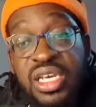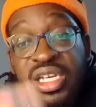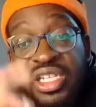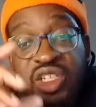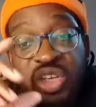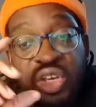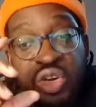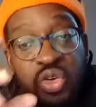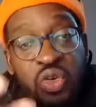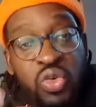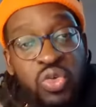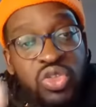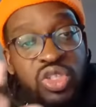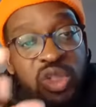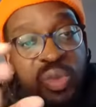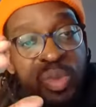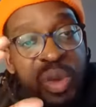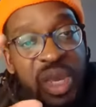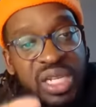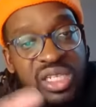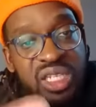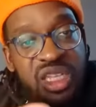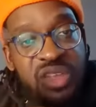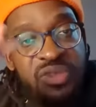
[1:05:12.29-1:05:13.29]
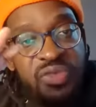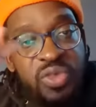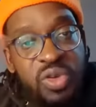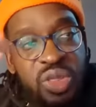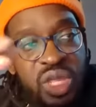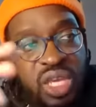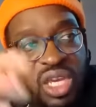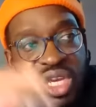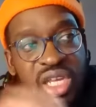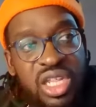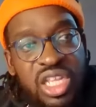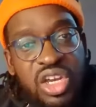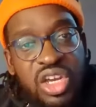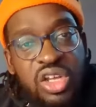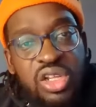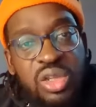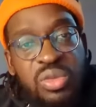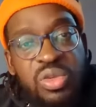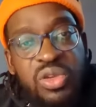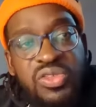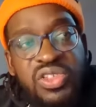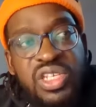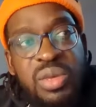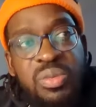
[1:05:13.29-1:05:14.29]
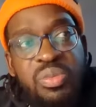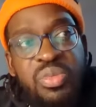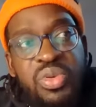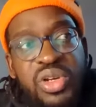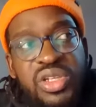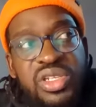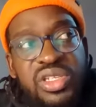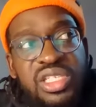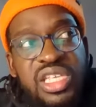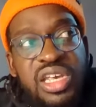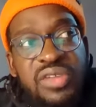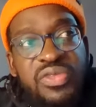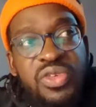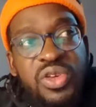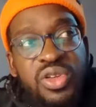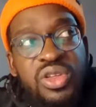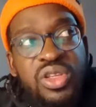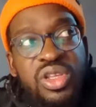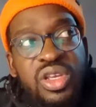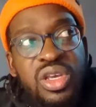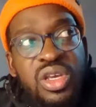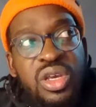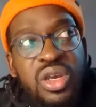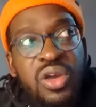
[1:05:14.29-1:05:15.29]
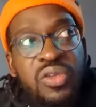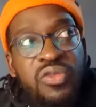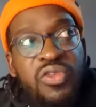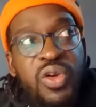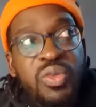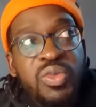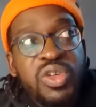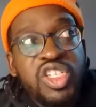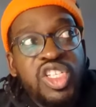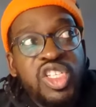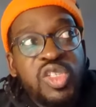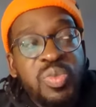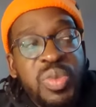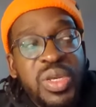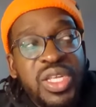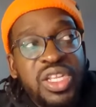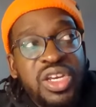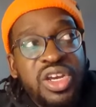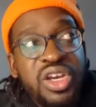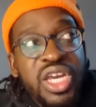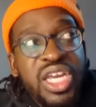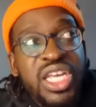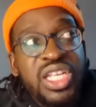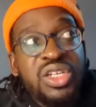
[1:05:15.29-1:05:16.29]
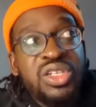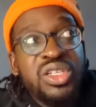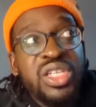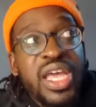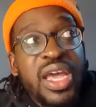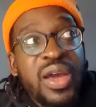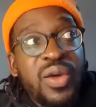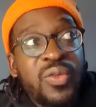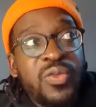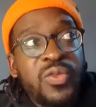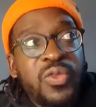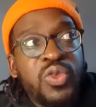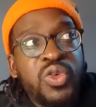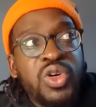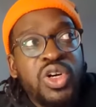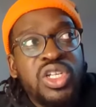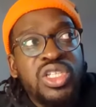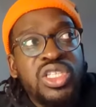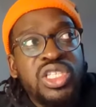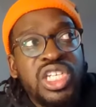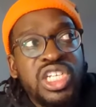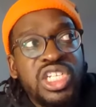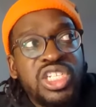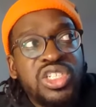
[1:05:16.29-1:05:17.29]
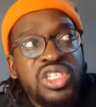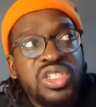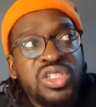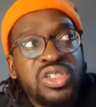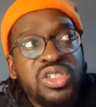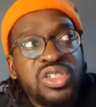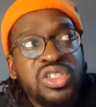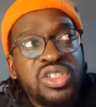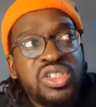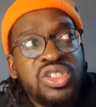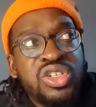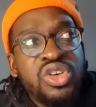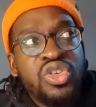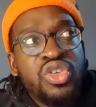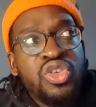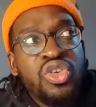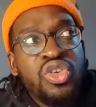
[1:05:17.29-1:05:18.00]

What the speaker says: So it all depends on if you think an economy of 10.7 from a spinner in unhelpful conditions